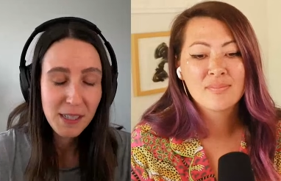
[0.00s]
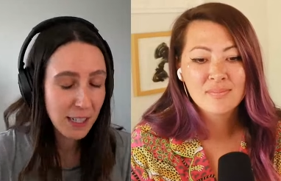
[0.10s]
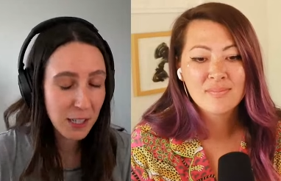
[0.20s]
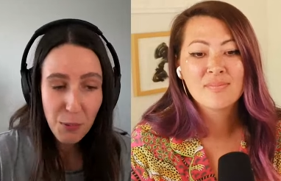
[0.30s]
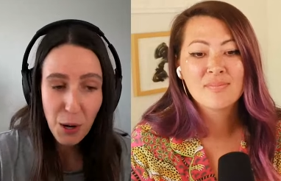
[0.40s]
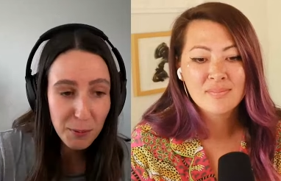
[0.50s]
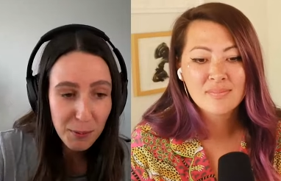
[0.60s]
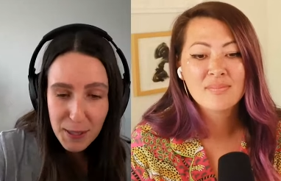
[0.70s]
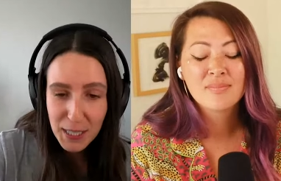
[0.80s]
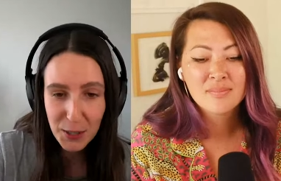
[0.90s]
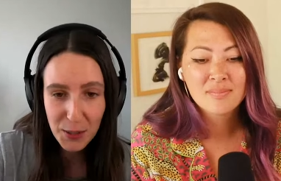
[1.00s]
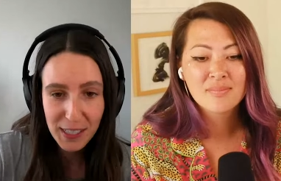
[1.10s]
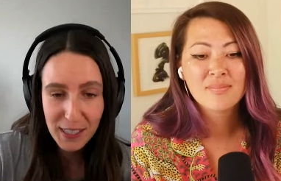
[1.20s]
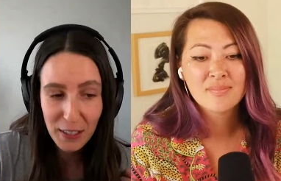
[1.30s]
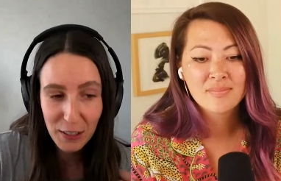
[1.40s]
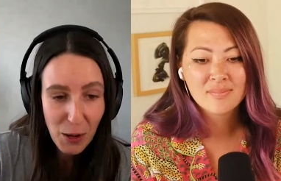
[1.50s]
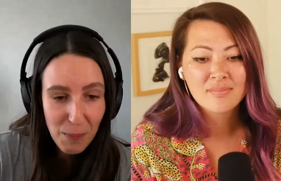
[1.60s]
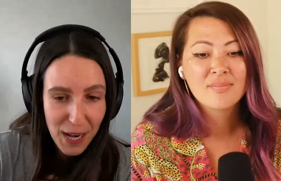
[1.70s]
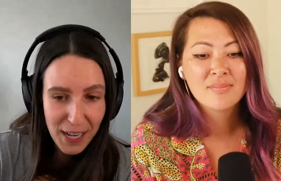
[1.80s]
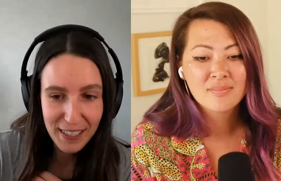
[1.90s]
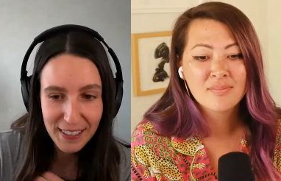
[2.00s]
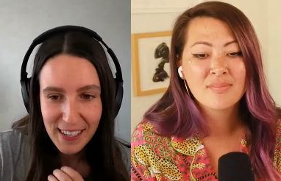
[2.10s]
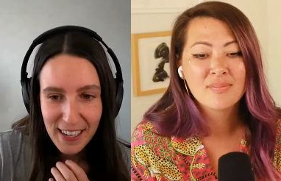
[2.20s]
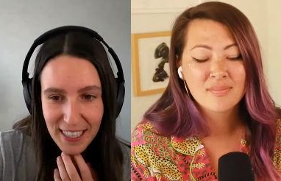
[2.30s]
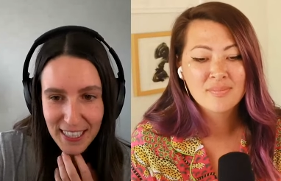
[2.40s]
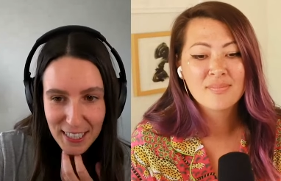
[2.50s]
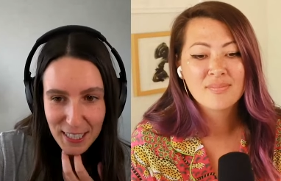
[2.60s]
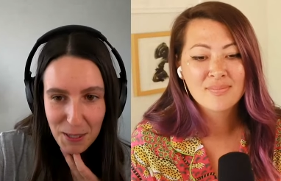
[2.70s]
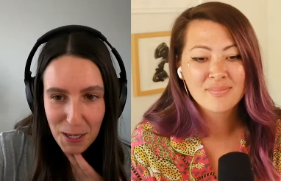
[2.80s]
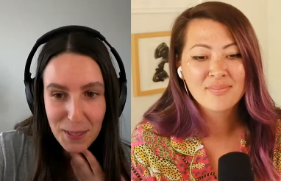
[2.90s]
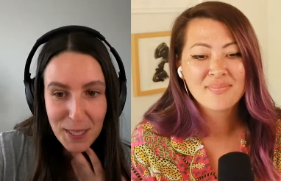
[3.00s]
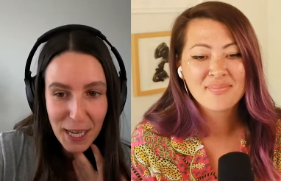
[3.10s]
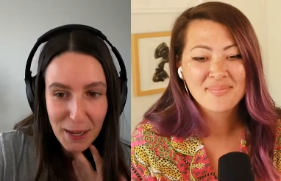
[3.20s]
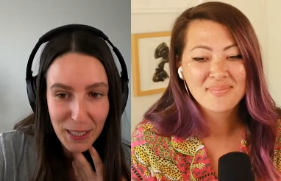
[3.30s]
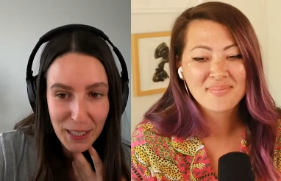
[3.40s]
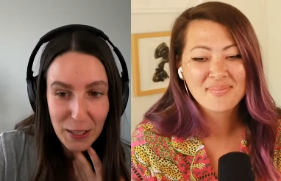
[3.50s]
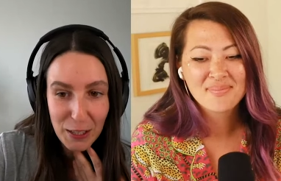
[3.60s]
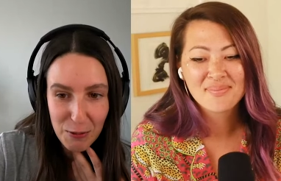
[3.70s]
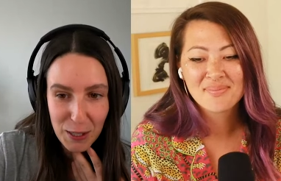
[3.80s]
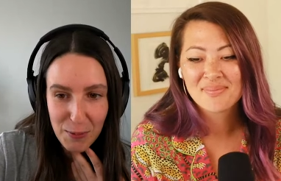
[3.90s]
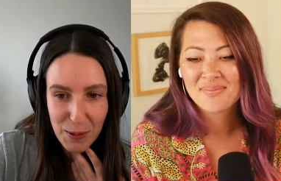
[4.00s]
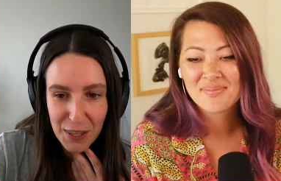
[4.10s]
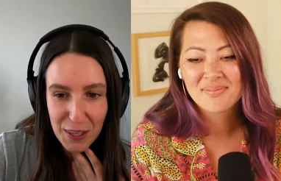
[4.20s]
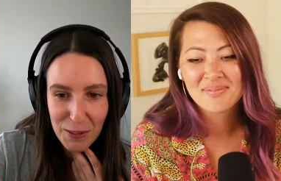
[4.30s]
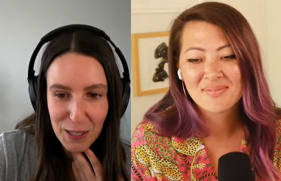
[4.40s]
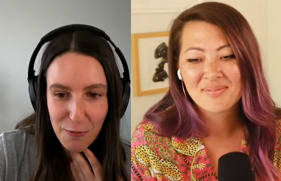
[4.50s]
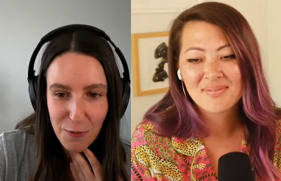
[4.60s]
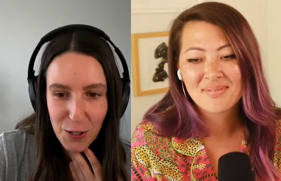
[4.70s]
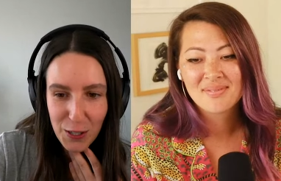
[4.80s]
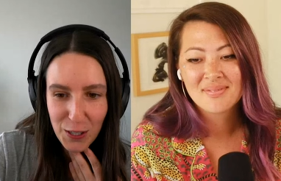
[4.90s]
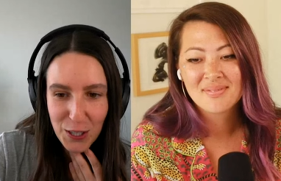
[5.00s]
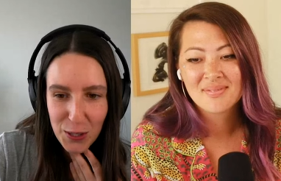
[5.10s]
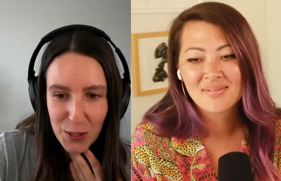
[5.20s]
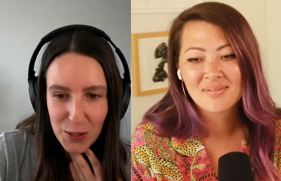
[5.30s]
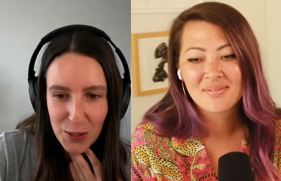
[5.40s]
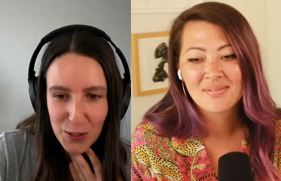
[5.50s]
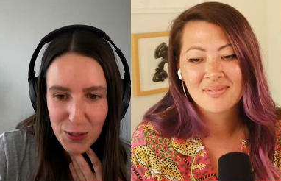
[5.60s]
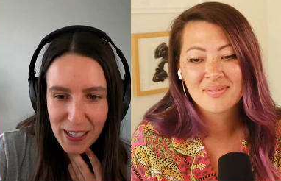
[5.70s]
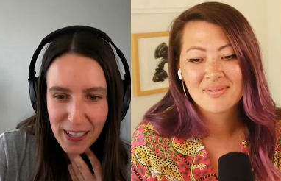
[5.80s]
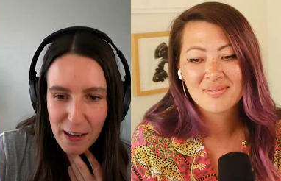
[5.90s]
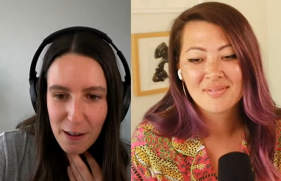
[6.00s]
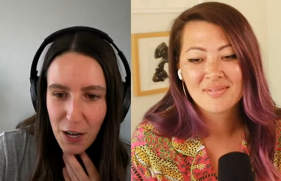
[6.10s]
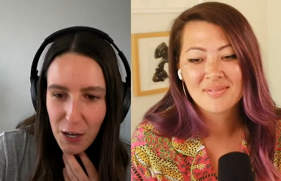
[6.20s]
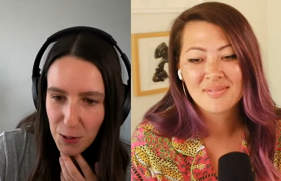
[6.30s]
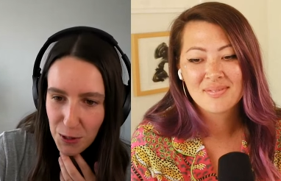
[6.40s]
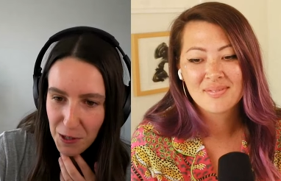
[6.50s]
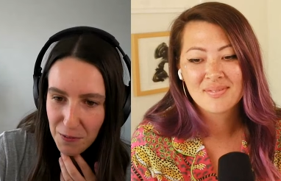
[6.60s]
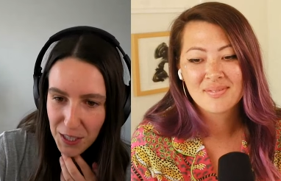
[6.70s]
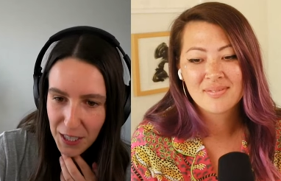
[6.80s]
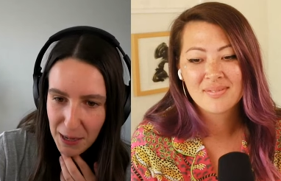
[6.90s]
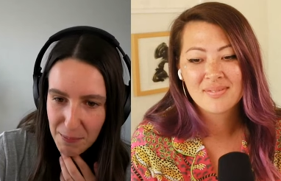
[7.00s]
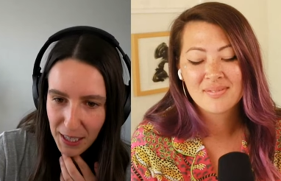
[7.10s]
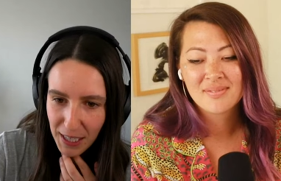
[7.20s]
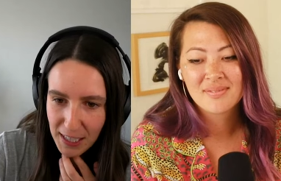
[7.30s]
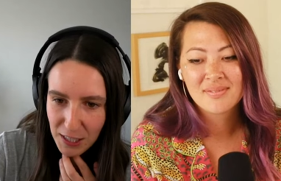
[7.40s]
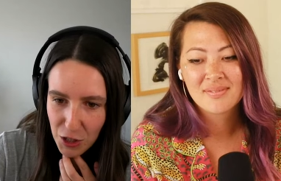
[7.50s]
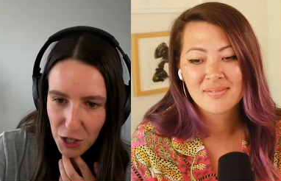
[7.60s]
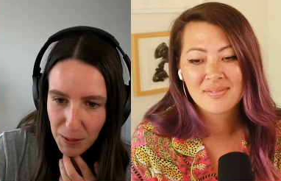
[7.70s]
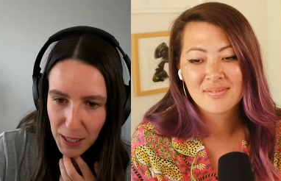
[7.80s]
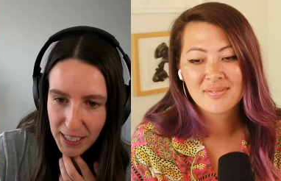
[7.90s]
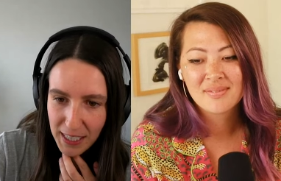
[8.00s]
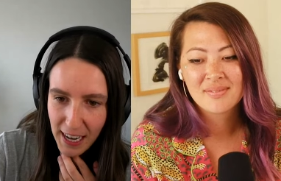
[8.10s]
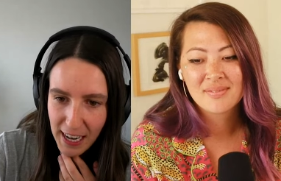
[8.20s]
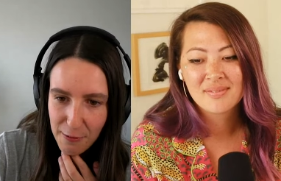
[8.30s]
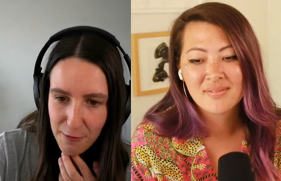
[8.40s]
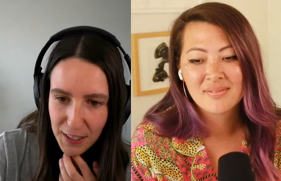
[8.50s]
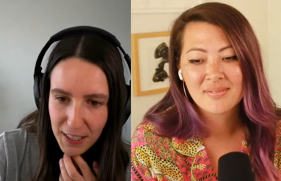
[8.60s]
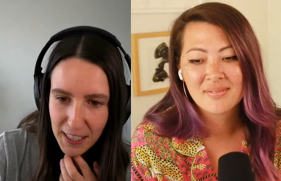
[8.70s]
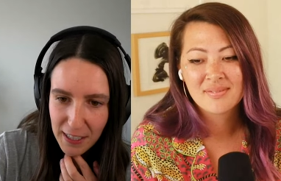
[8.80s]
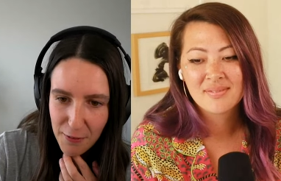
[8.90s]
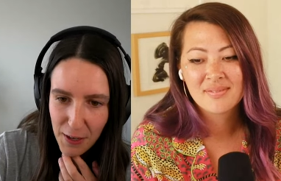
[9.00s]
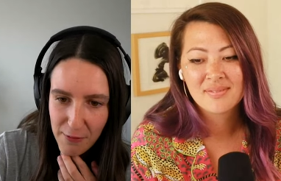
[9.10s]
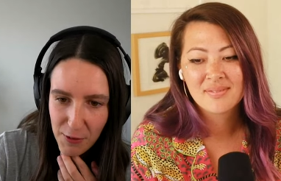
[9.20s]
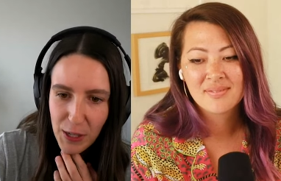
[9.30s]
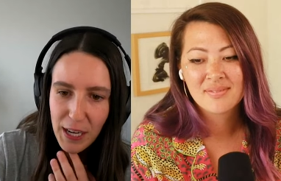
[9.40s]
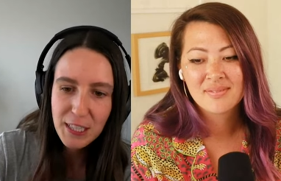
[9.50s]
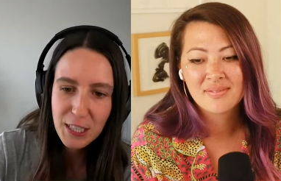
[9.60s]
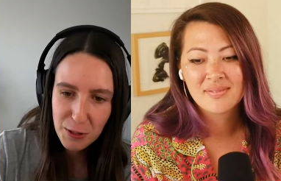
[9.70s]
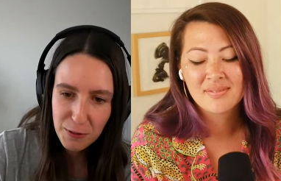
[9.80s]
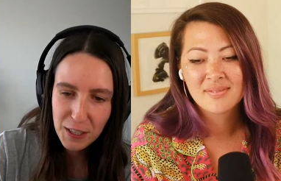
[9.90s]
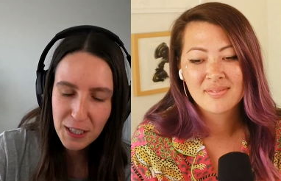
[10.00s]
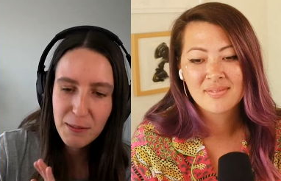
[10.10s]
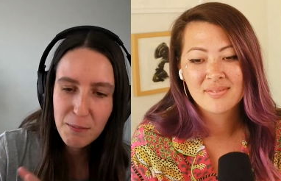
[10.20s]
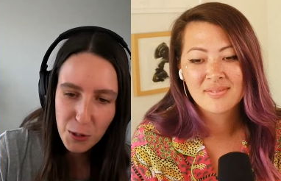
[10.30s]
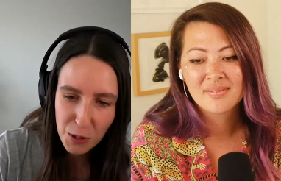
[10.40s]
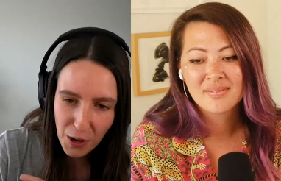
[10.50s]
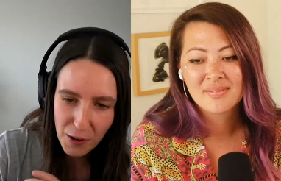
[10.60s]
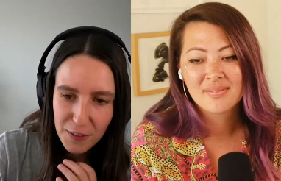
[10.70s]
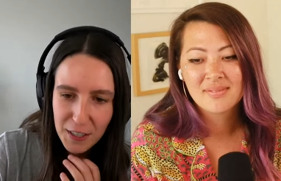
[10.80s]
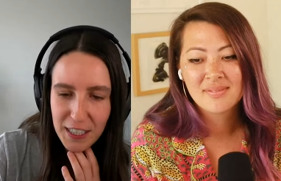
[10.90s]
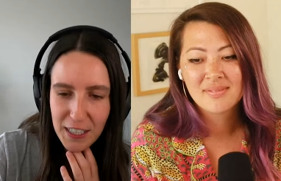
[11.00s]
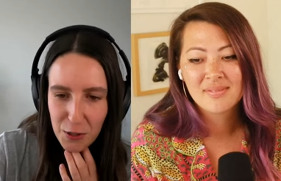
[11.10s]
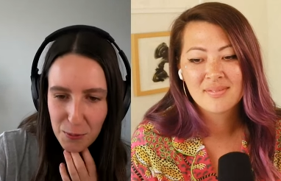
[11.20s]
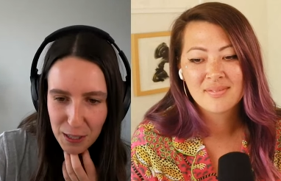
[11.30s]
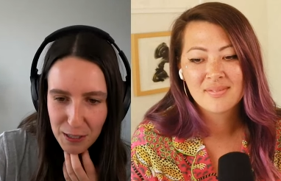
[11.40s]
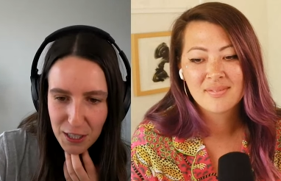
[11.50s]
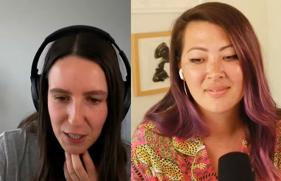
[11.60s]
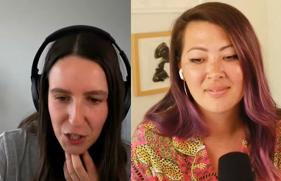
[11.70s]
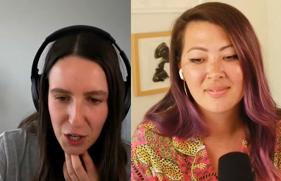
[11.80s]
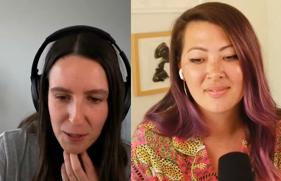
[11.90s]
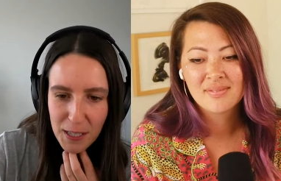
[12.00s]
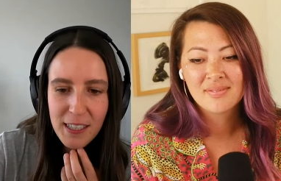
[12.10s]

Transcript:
Speaker 1: could probably be doing a lot better. I see some numbers coming in three, one, three, four, two. Felt more confident at my last job, like an eight, feeling at a five. Okay, so you were feeling more confident in your previous job.